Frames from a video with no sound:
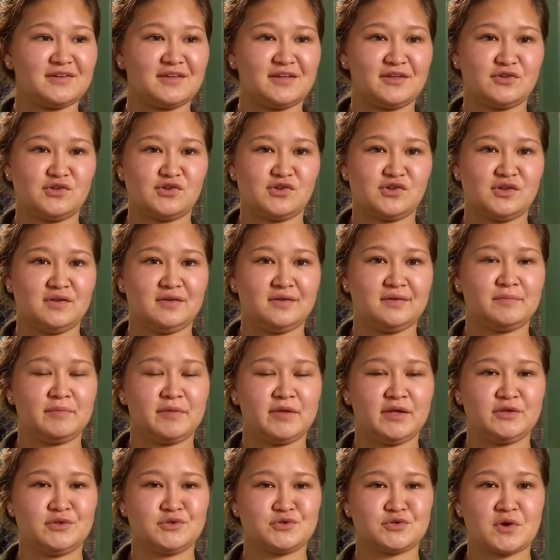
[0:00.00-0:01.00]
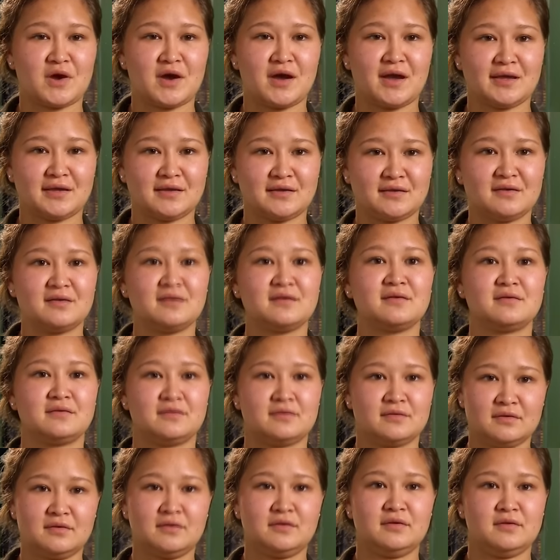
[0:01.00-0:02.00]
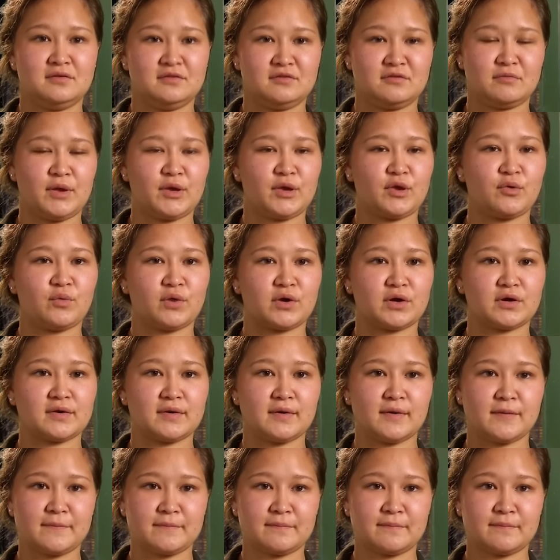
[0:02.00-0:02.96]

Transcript: since, she's been trying to make it work.